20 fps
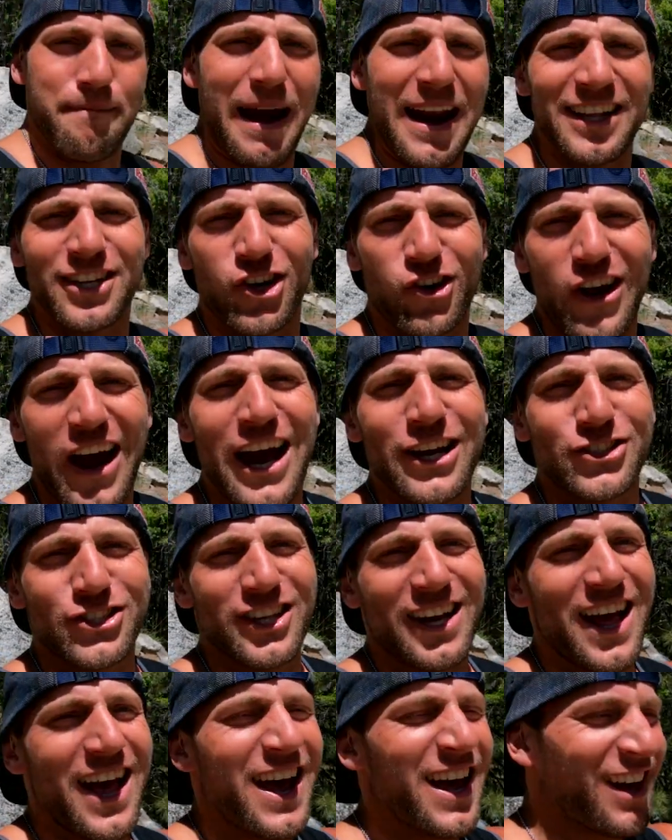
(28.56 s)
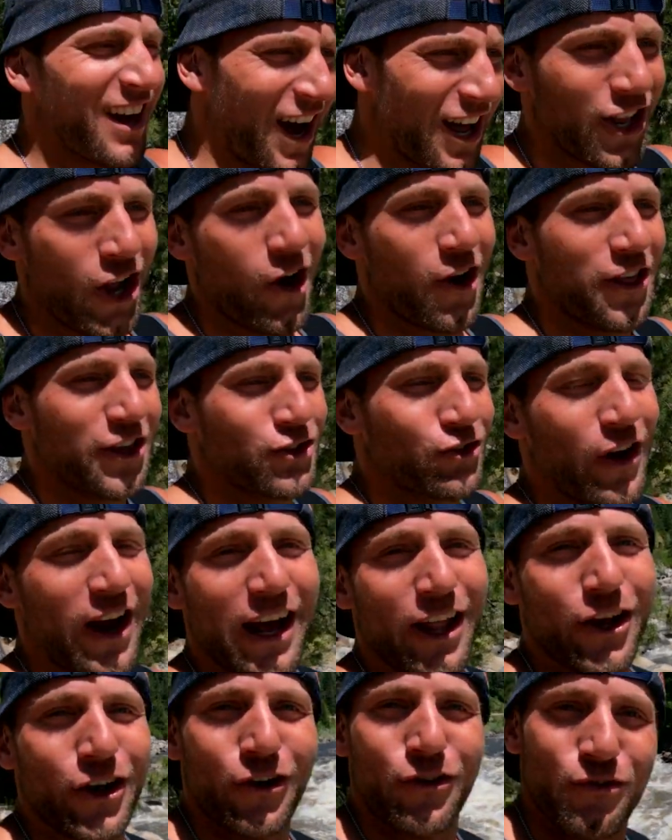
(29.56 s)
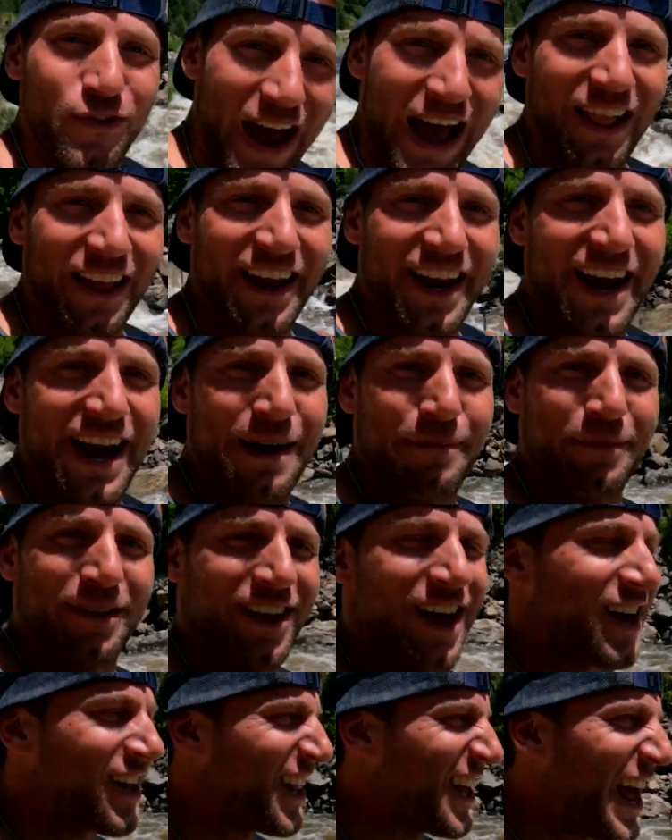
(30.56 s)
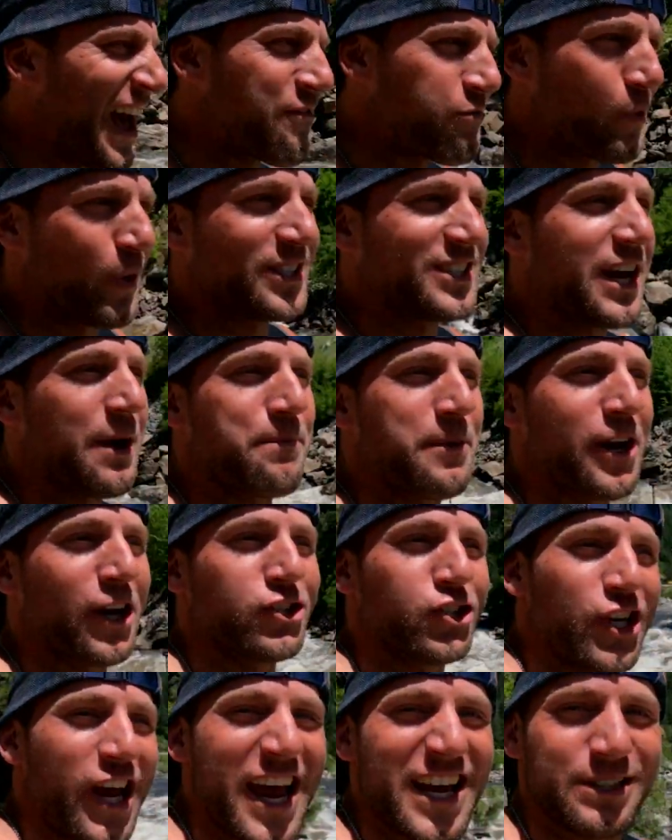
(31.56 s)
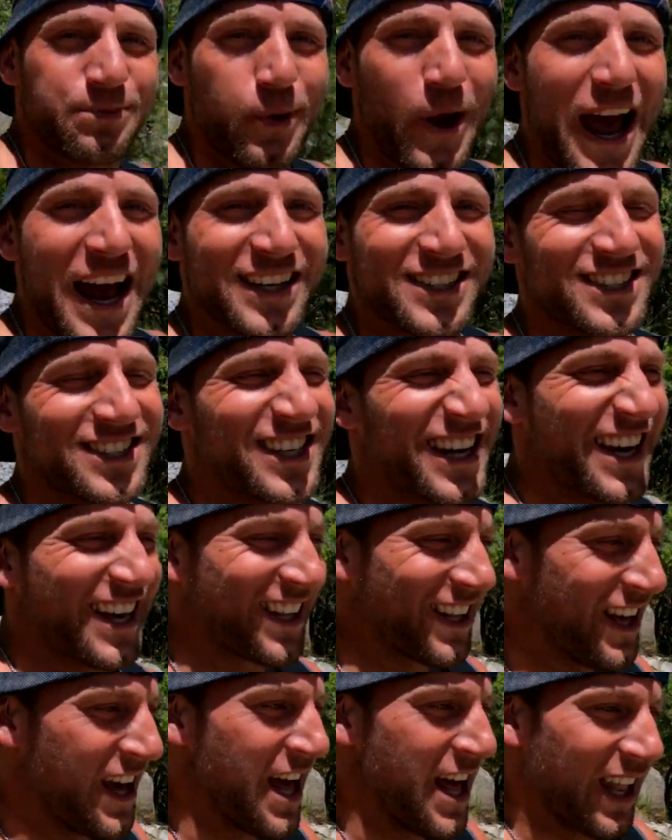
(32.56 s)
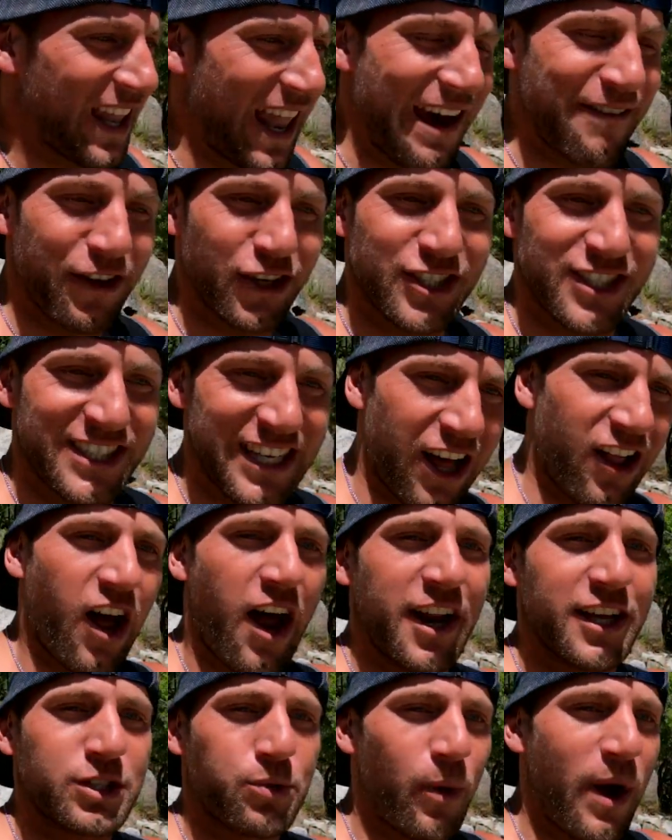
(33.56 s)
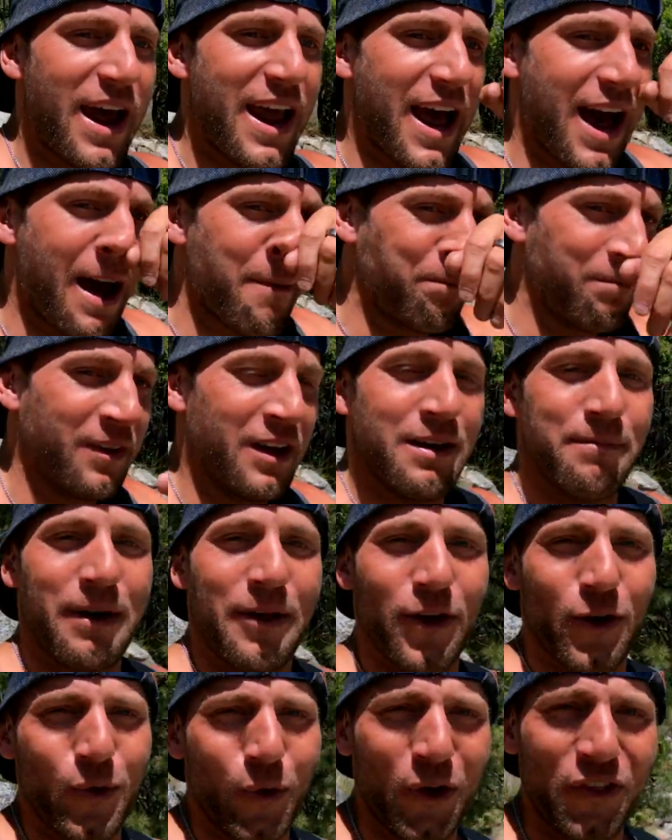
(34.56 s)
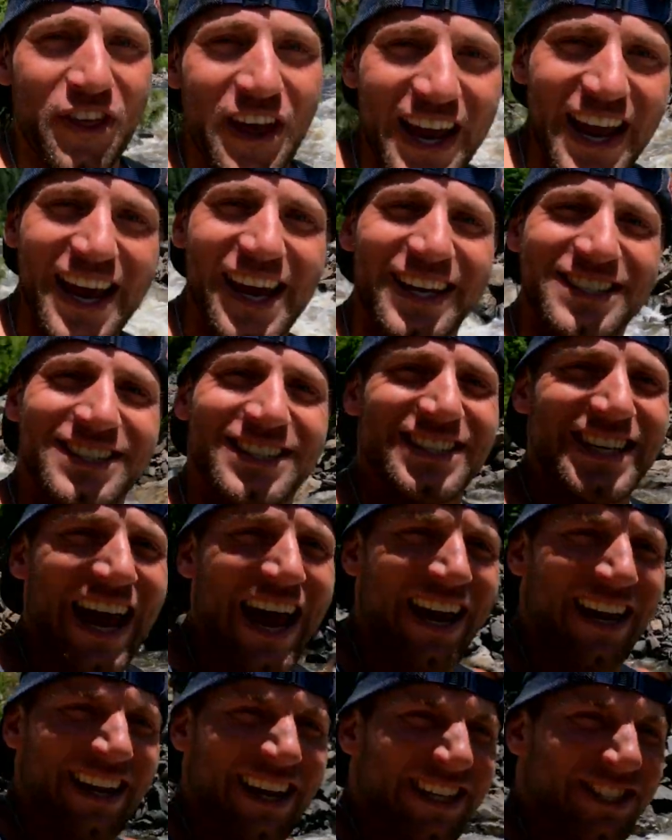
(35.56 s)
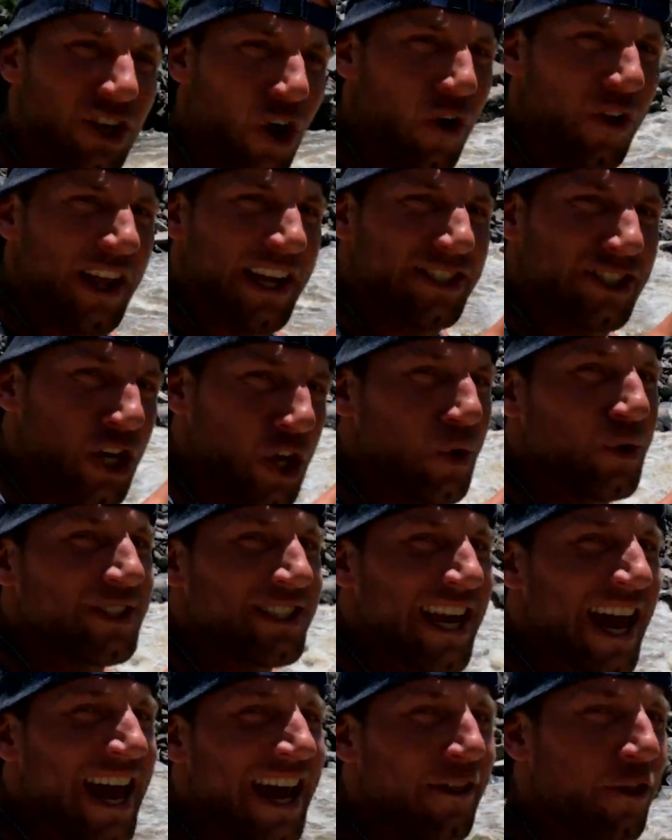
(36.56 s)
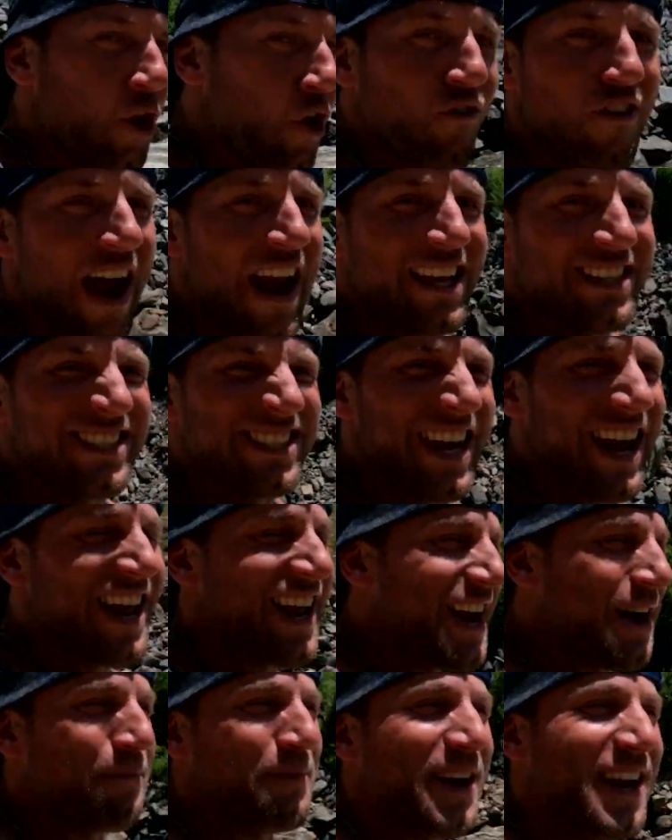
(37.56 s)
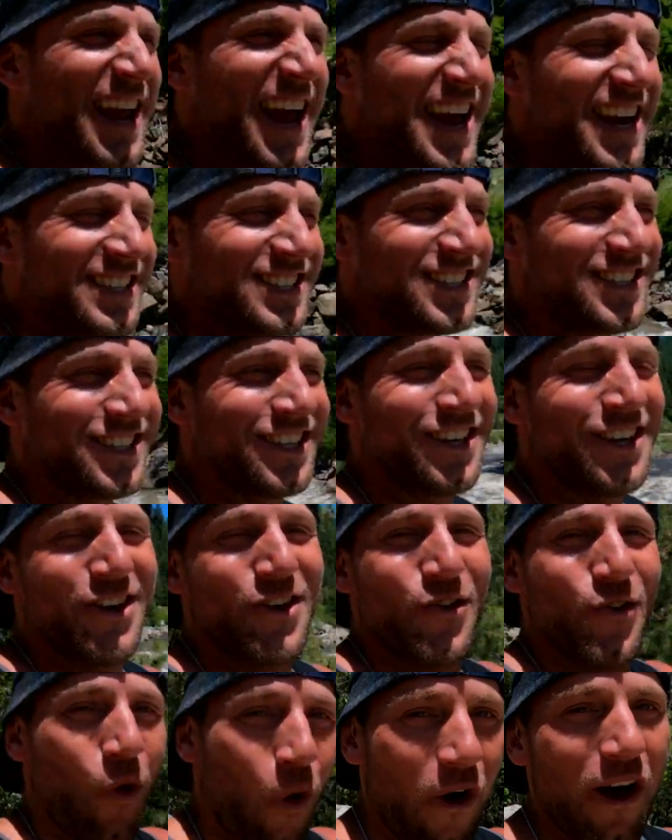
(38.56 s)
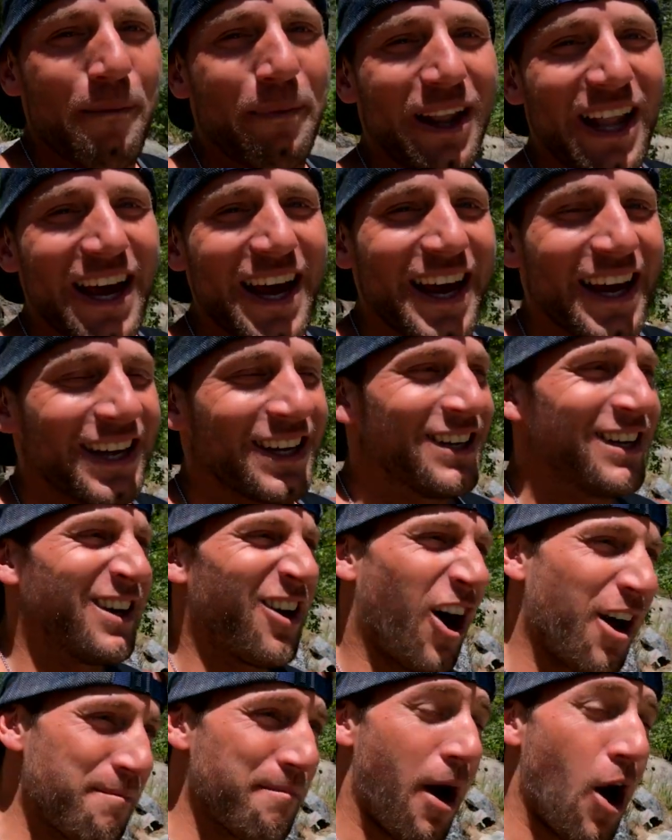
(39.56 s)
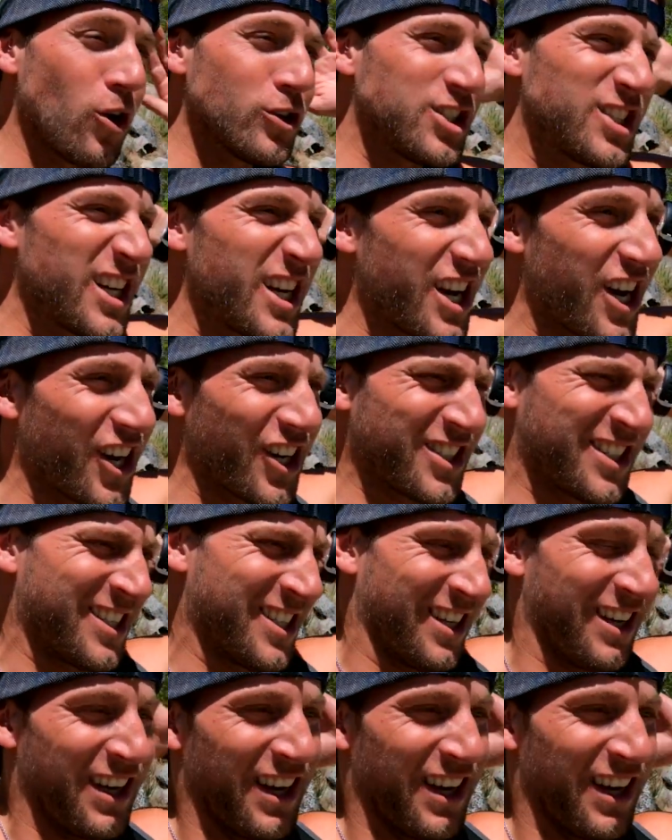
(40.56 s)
Made it to Crouch today, unloaded the trailer, valleyed up. Luckily everyone's up here, Jake's practicing. Level's still on its way up, but the cool thing is that it's only Tuesday and they're already setting up the gates. Normally, on most years,